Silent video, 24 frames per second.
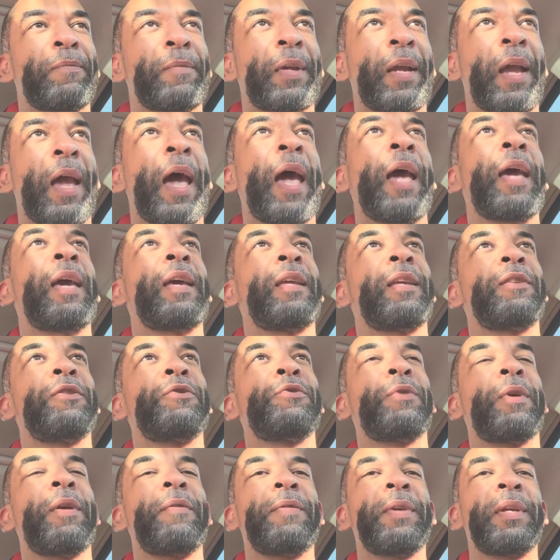I had
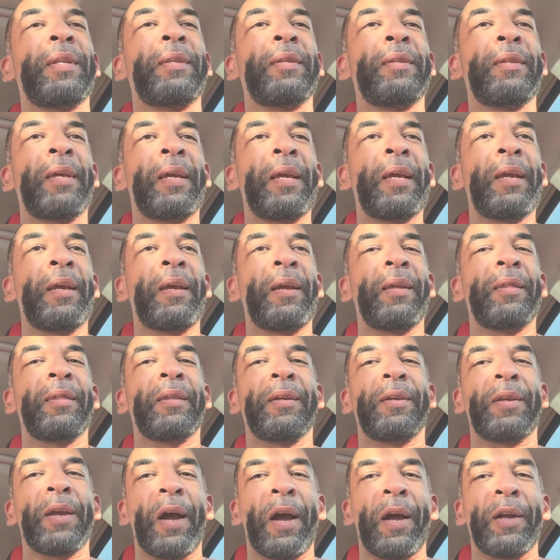driven
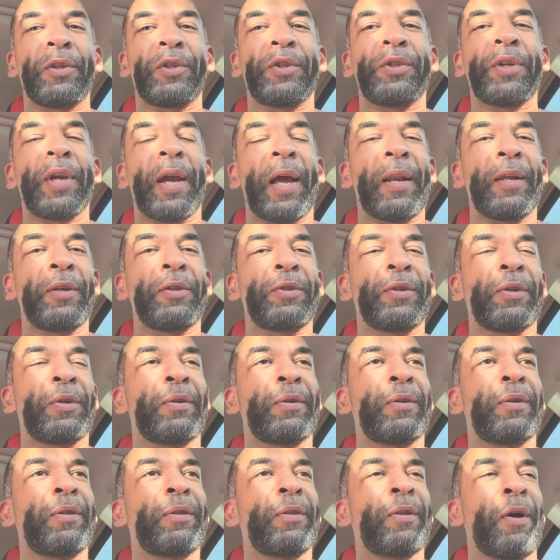the Dodge
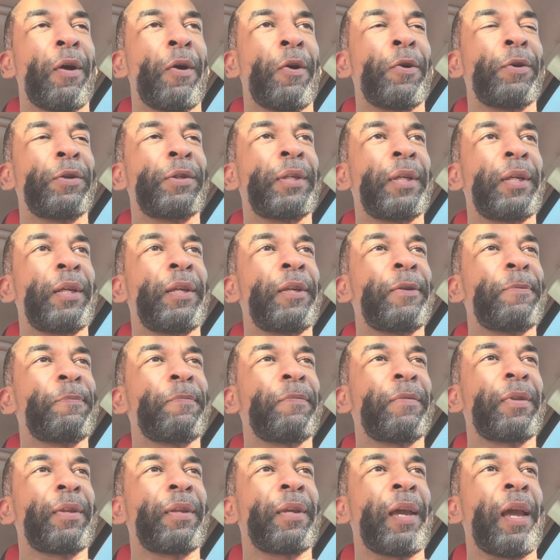Challenger, the RT,
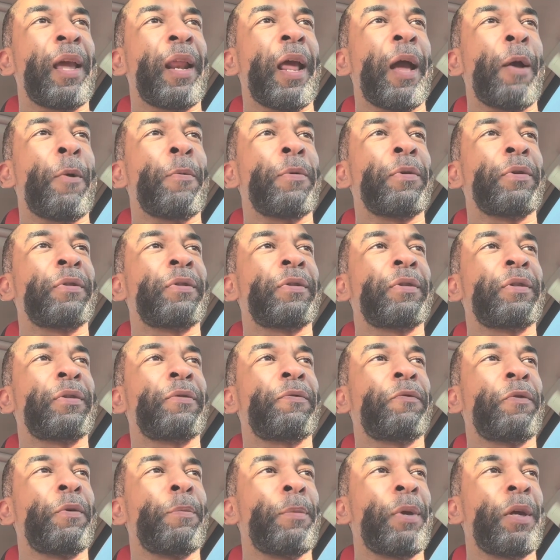and I was
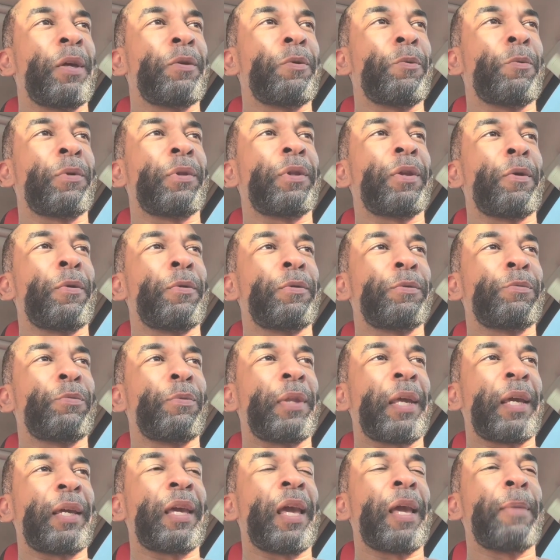familiar with those when
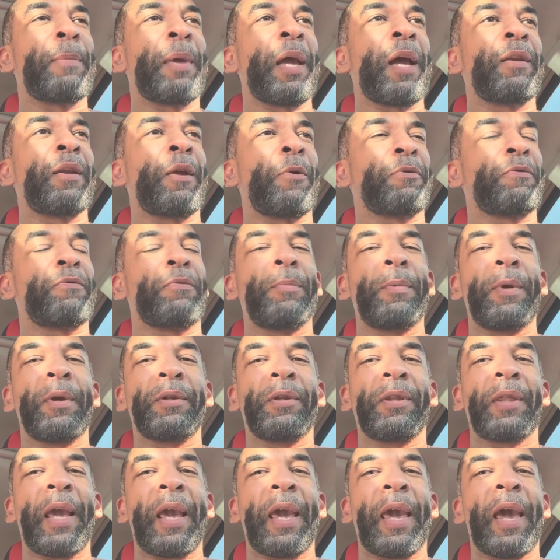they came out, and I was
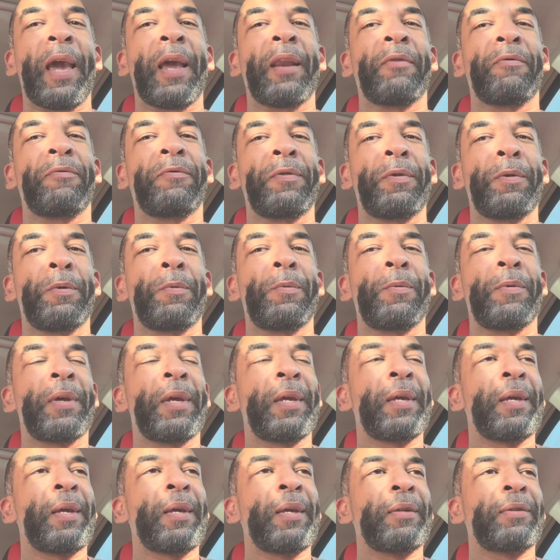familiar they had a few
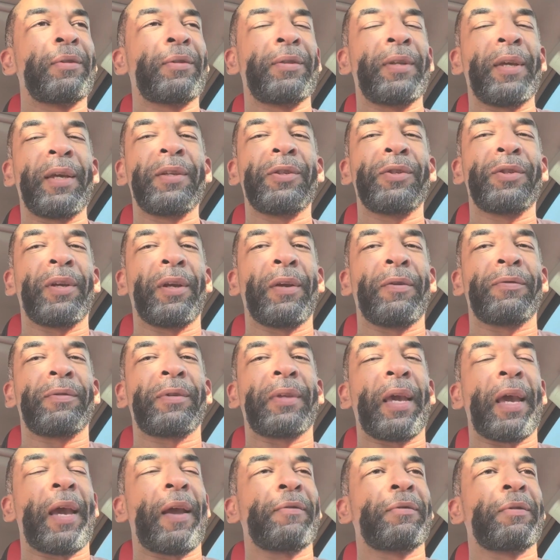stick shifts.
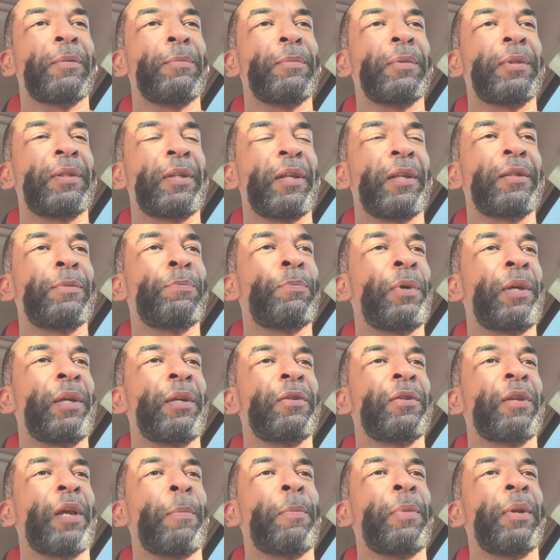They had some
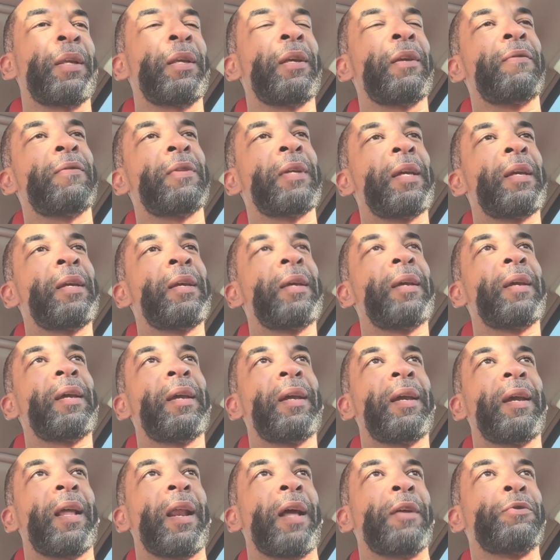6-speeds, I believe,
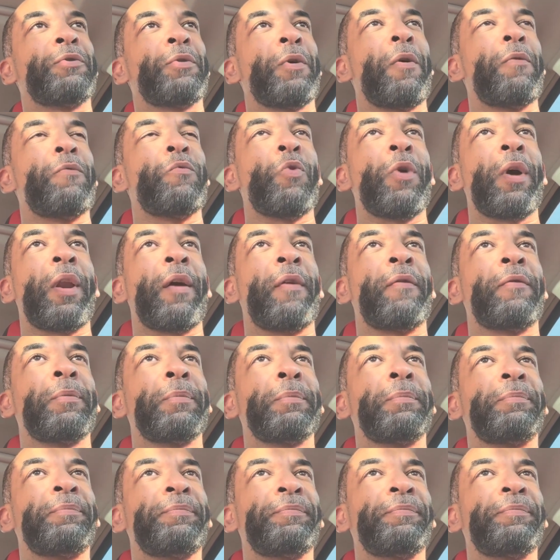and I drove one of them.